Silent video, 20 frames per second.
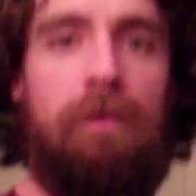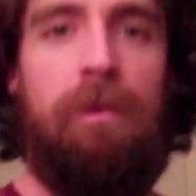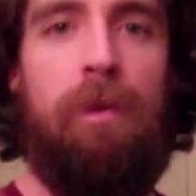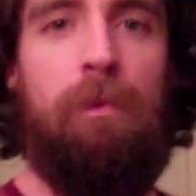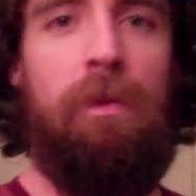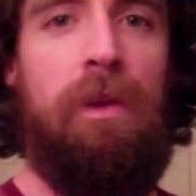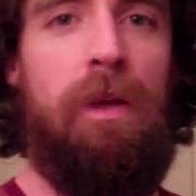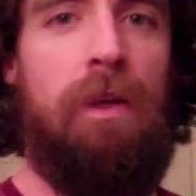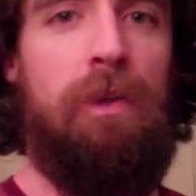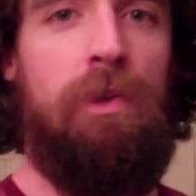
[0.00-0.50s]
and
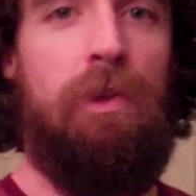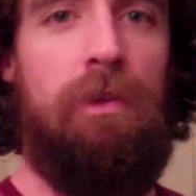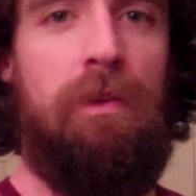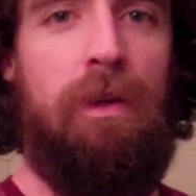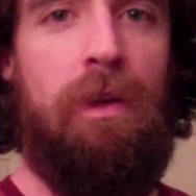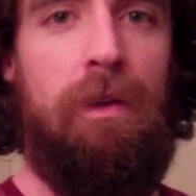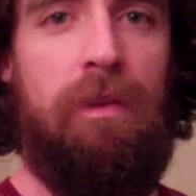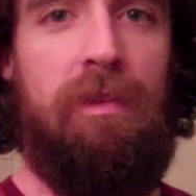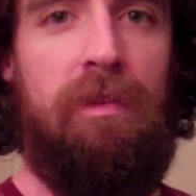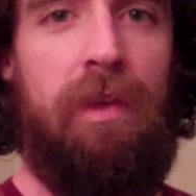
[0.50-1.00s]
something I just
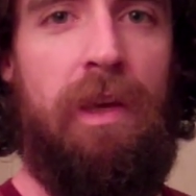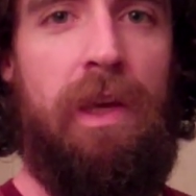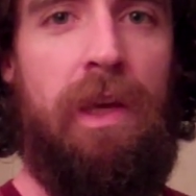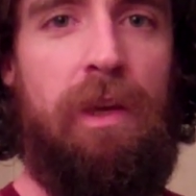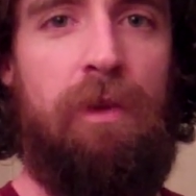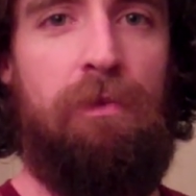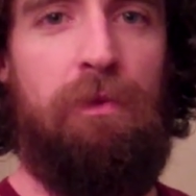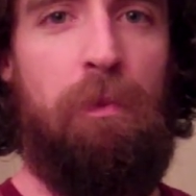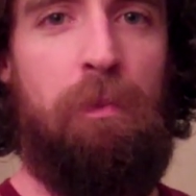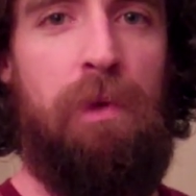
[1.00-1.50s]
got to
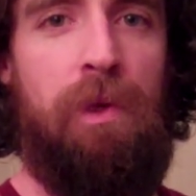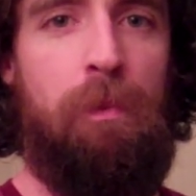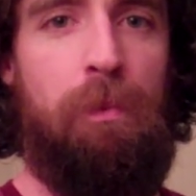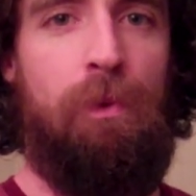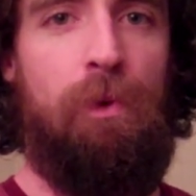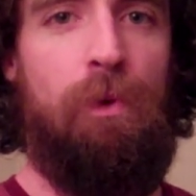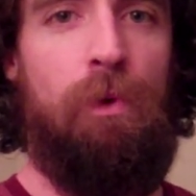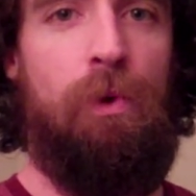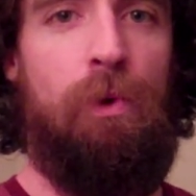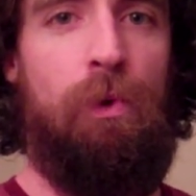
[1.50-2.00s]
say for
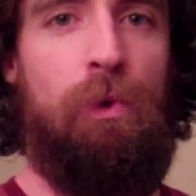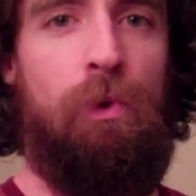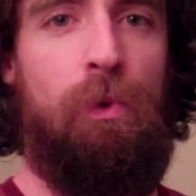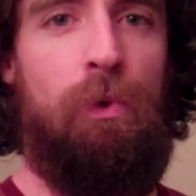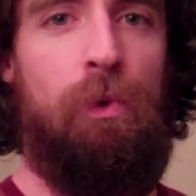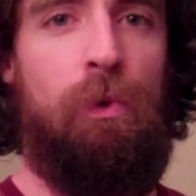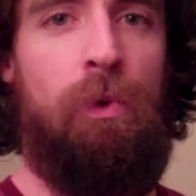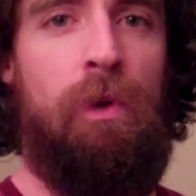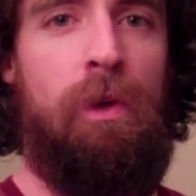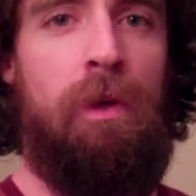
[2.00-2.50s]
people
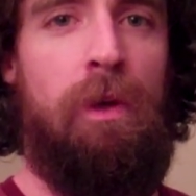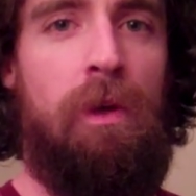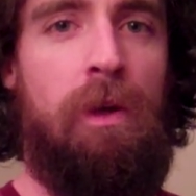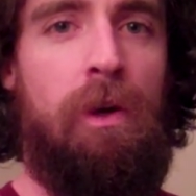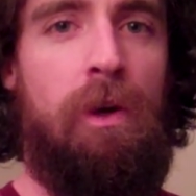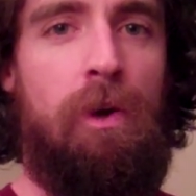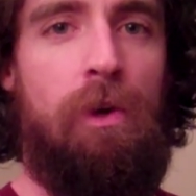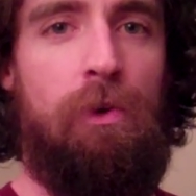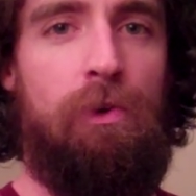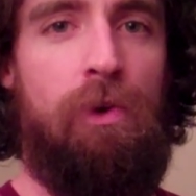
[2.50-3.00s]
who
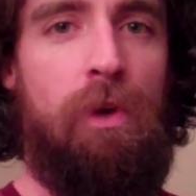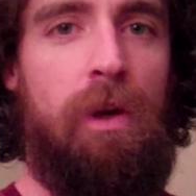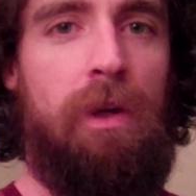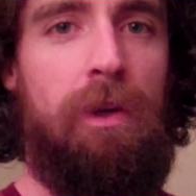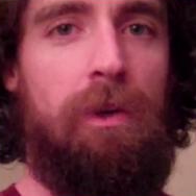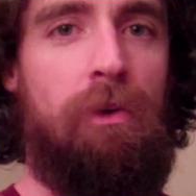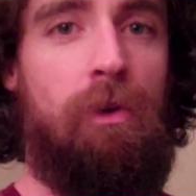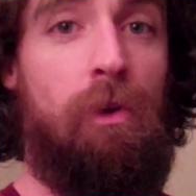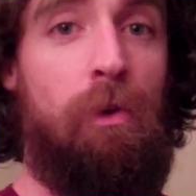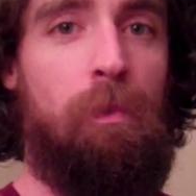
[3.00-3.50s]
are trying
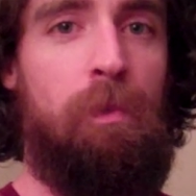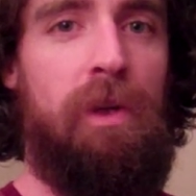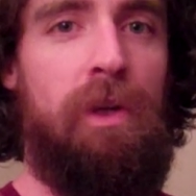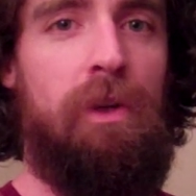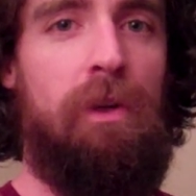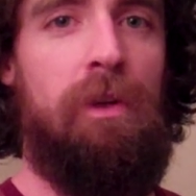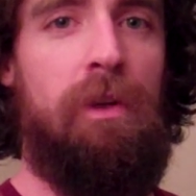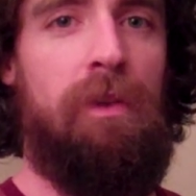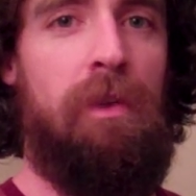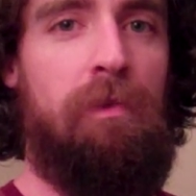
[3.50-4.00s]
to grow a
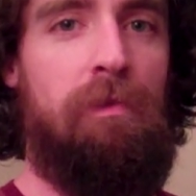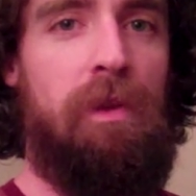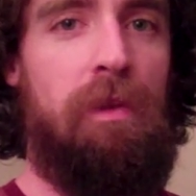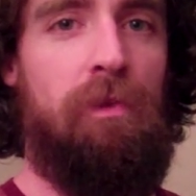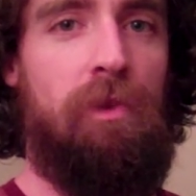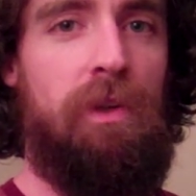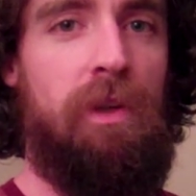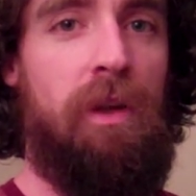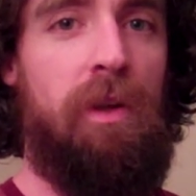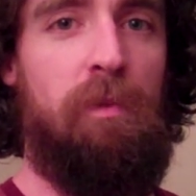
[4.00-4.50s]
beard and they've
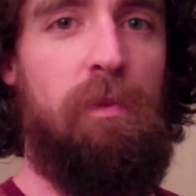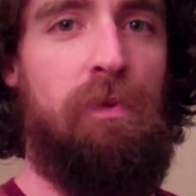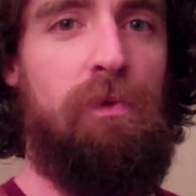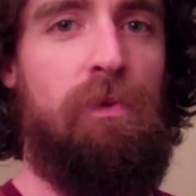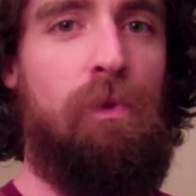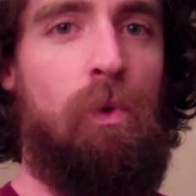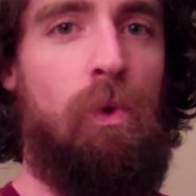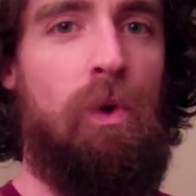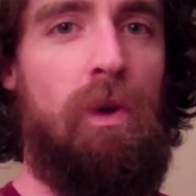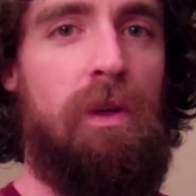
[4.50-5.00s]
never done it
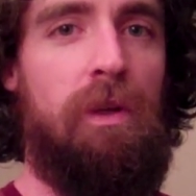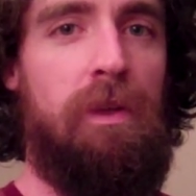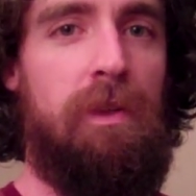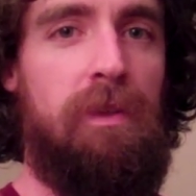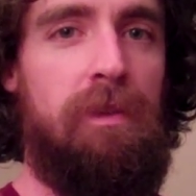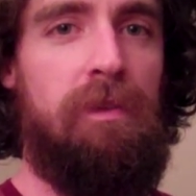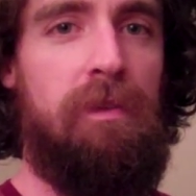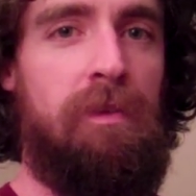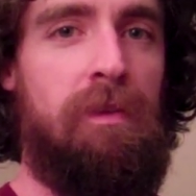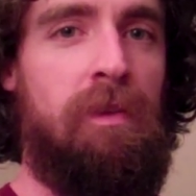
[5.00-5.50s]
before
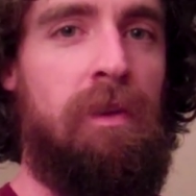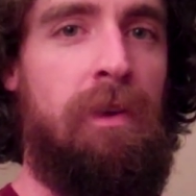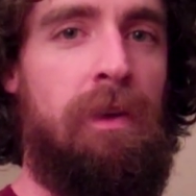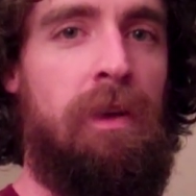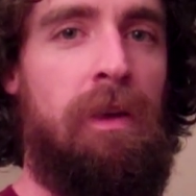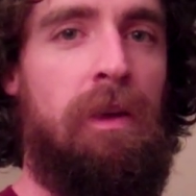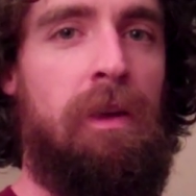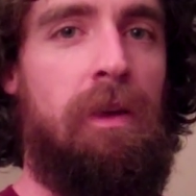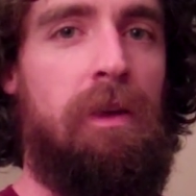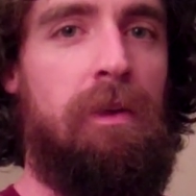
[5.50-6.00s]
is
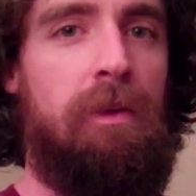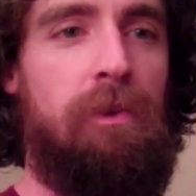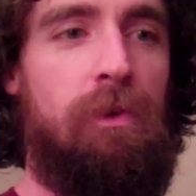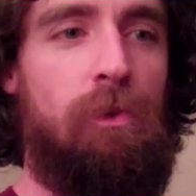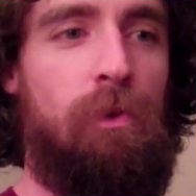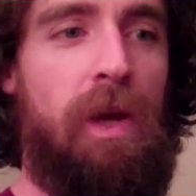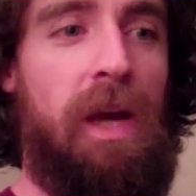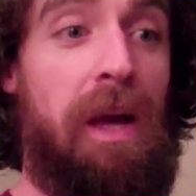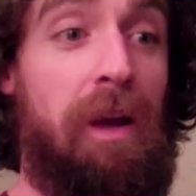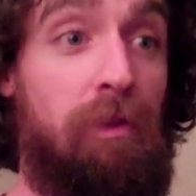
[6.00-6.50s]

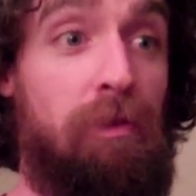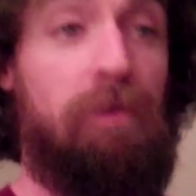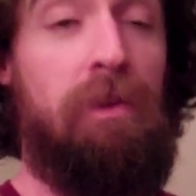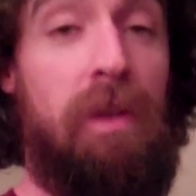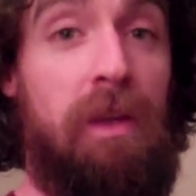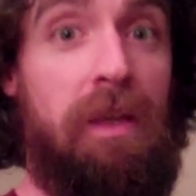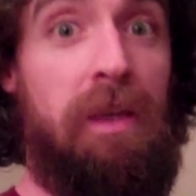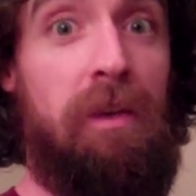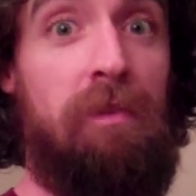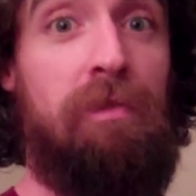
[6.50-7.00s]
you have
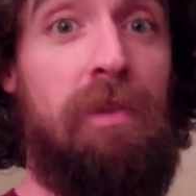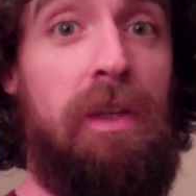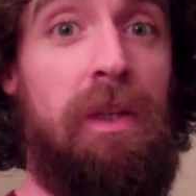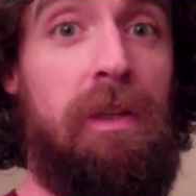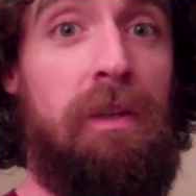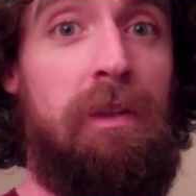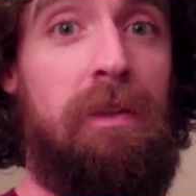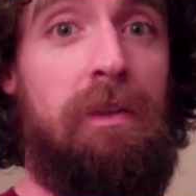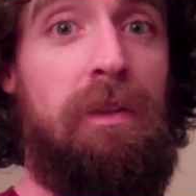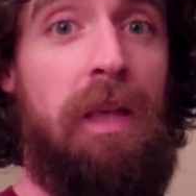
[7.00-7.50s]
to give it
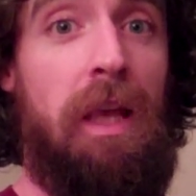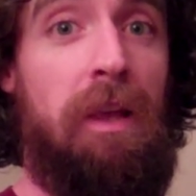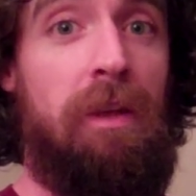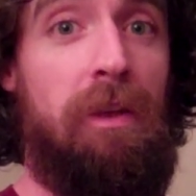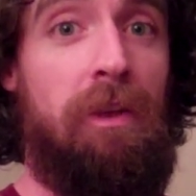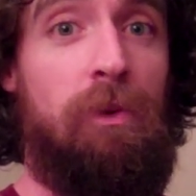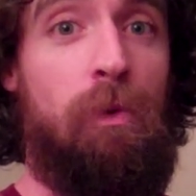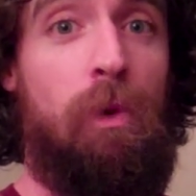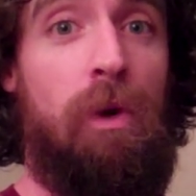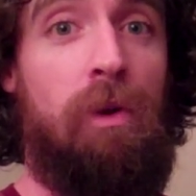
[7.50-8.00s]
10
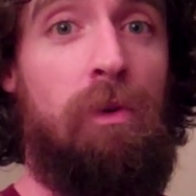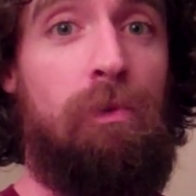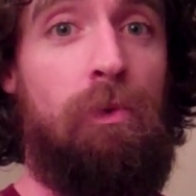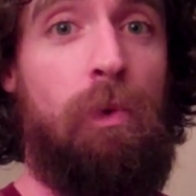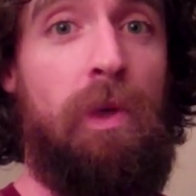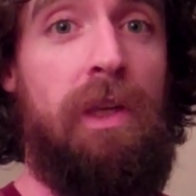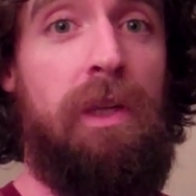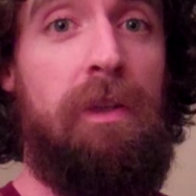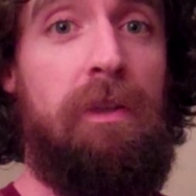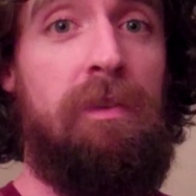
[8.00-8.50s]
to 12
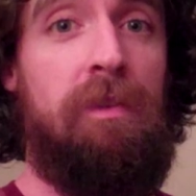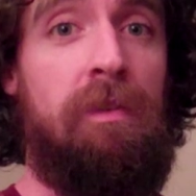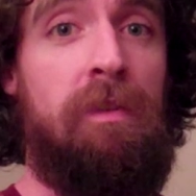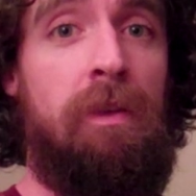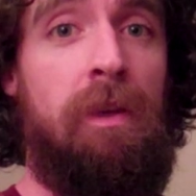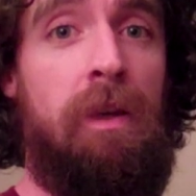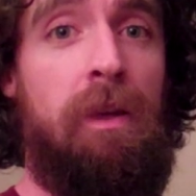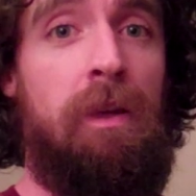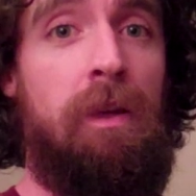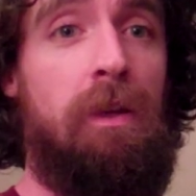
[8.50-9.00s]
weeks.
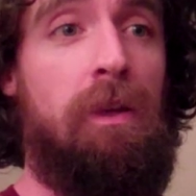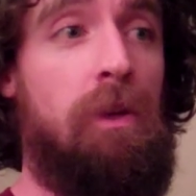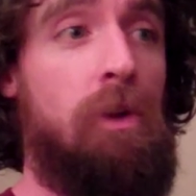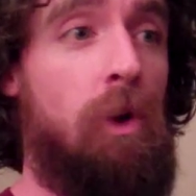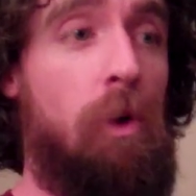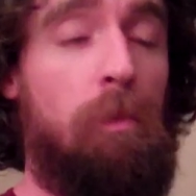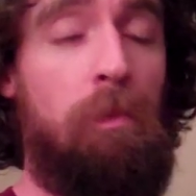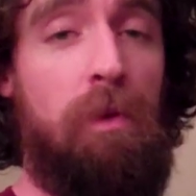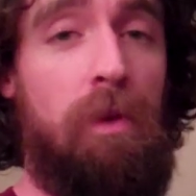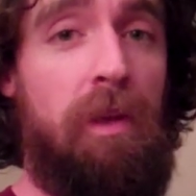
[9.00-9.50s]

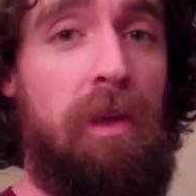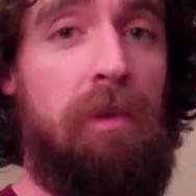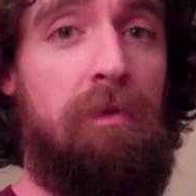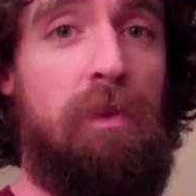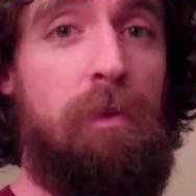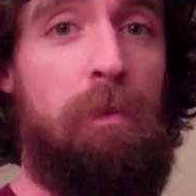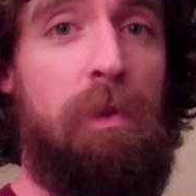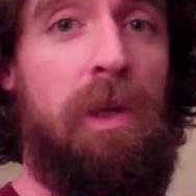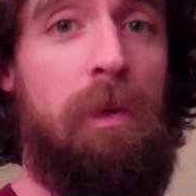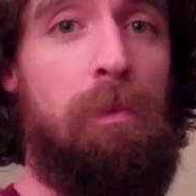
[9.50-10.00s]
Don't
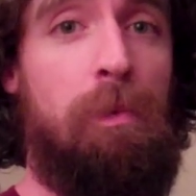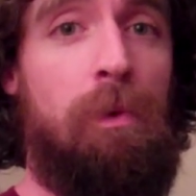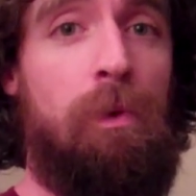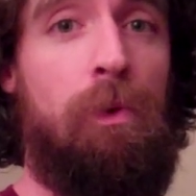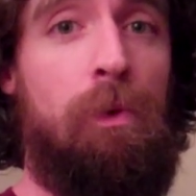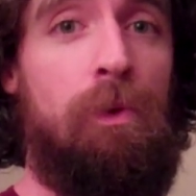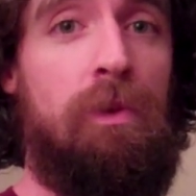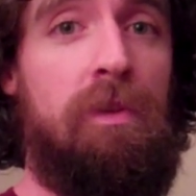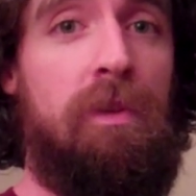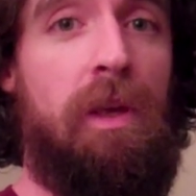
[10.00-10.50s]
believe the
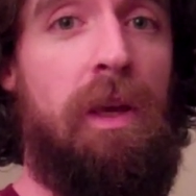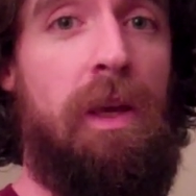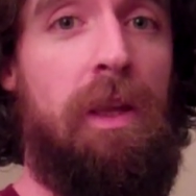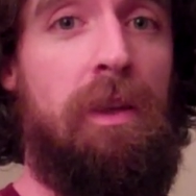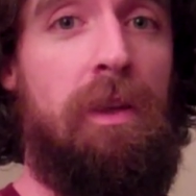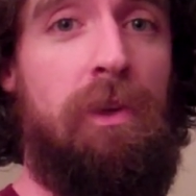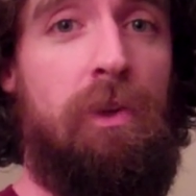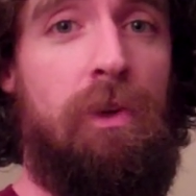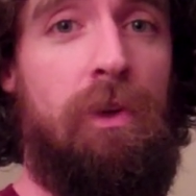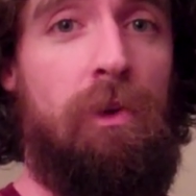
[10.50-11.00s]
people who say
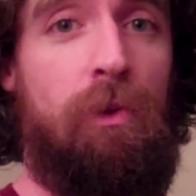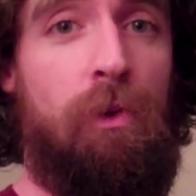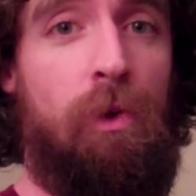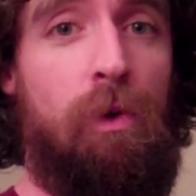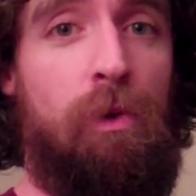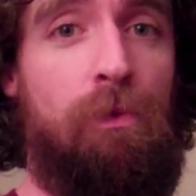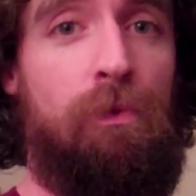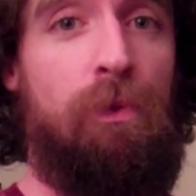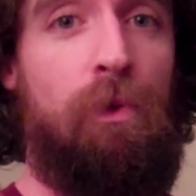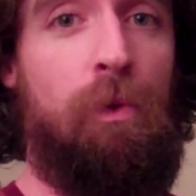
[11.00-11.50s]
that you can
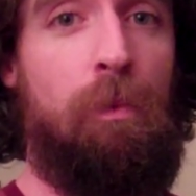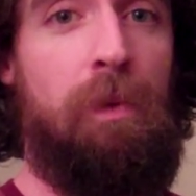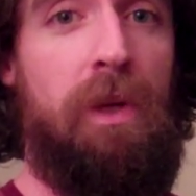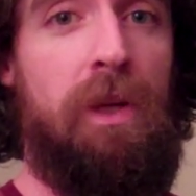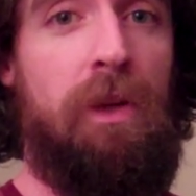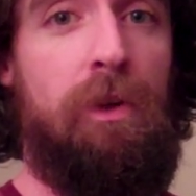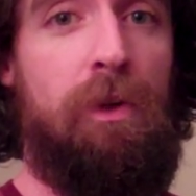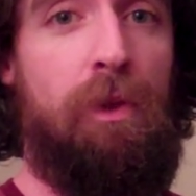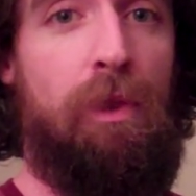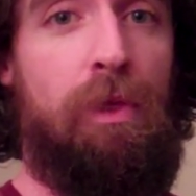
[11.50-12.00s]
grow a full
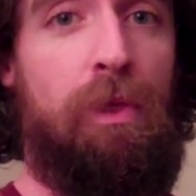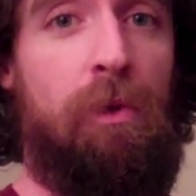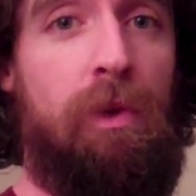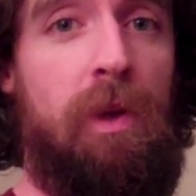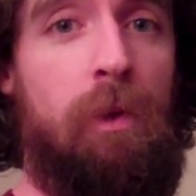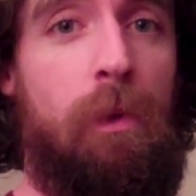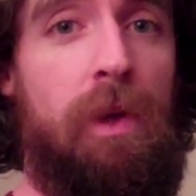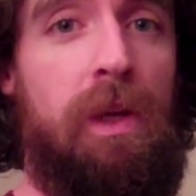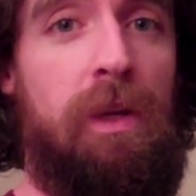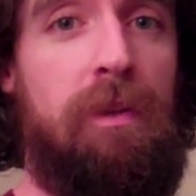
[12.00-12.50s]
beard in
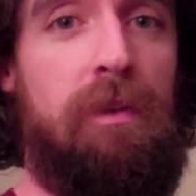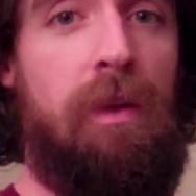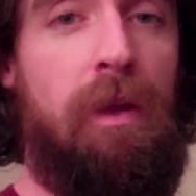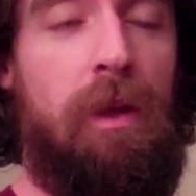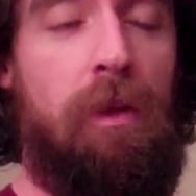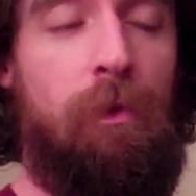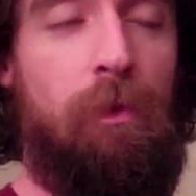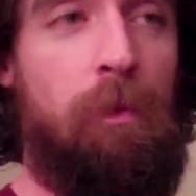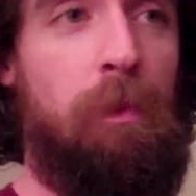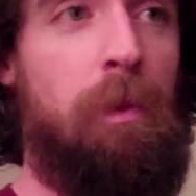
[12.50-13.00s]
3 weeks.
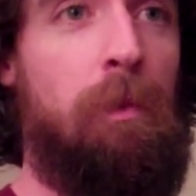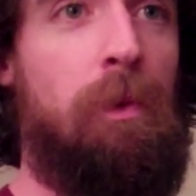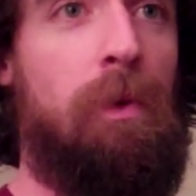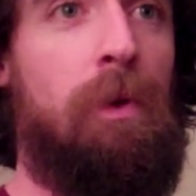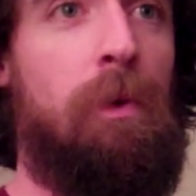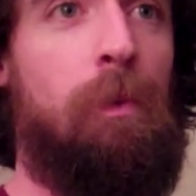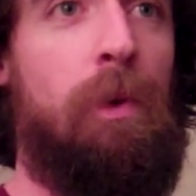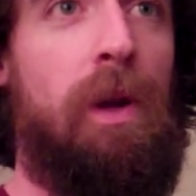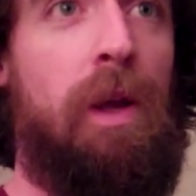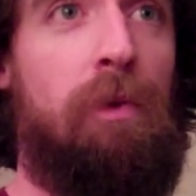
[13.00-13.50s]
I
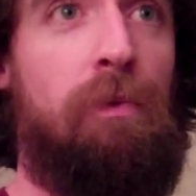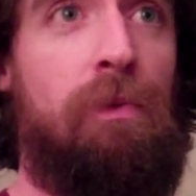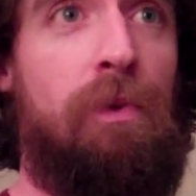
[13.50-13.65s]
remember when I